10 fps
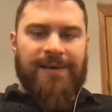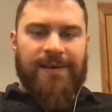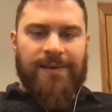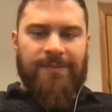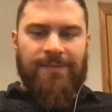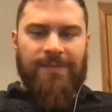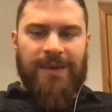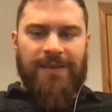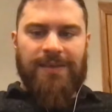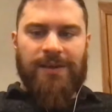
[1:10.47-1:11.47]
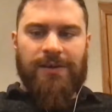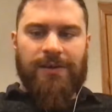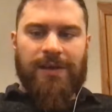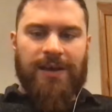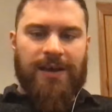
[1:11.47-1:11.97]
And there
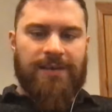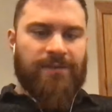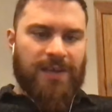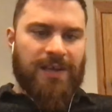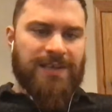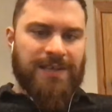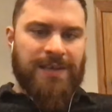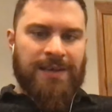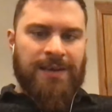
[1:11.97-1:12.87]
are conflict,